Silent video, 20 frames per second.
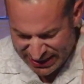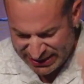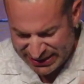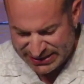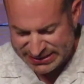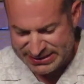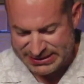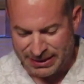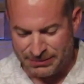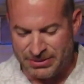
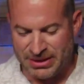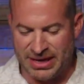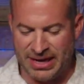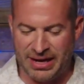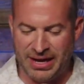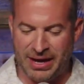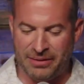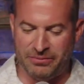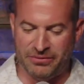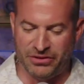something
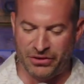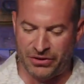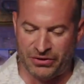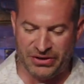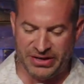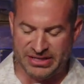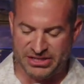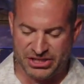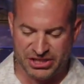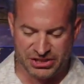I, am
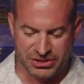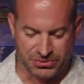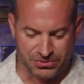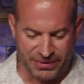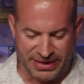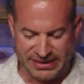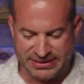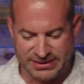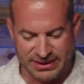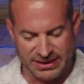learning just
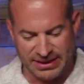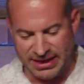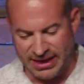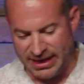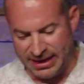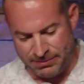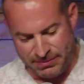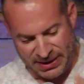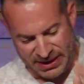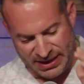recently
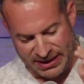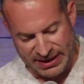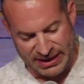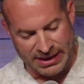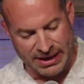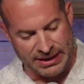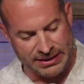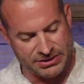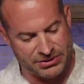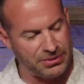and beginning
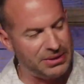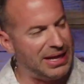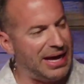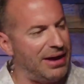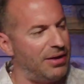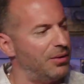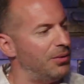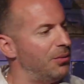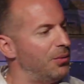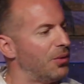God to allow
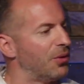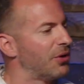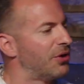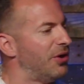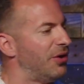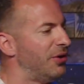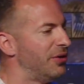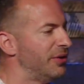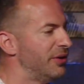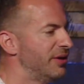to work
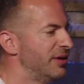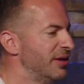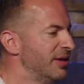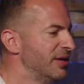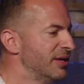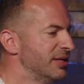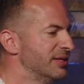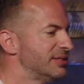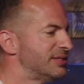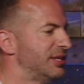on
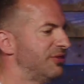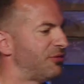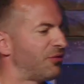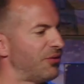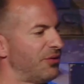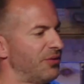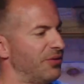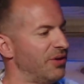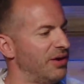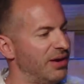See,
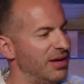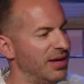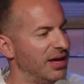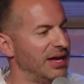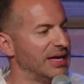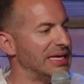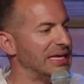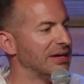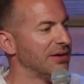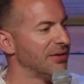for a
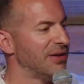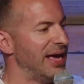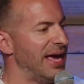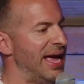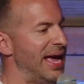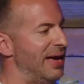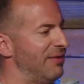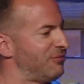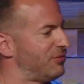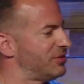year and a
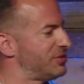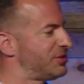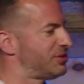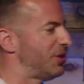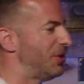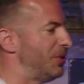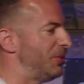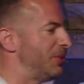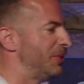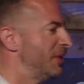half or
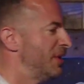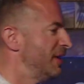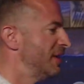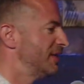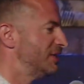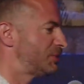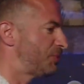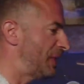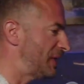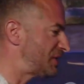so,
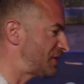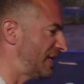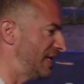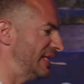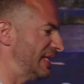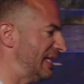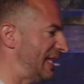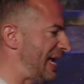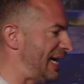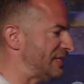especially in
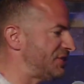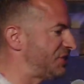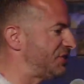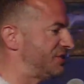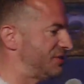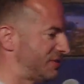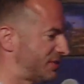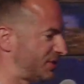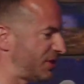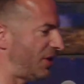the
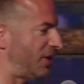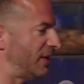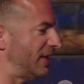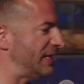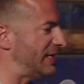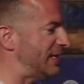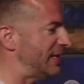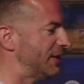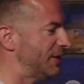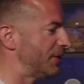last solid
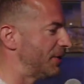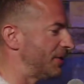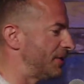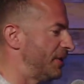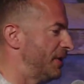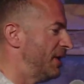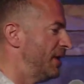year,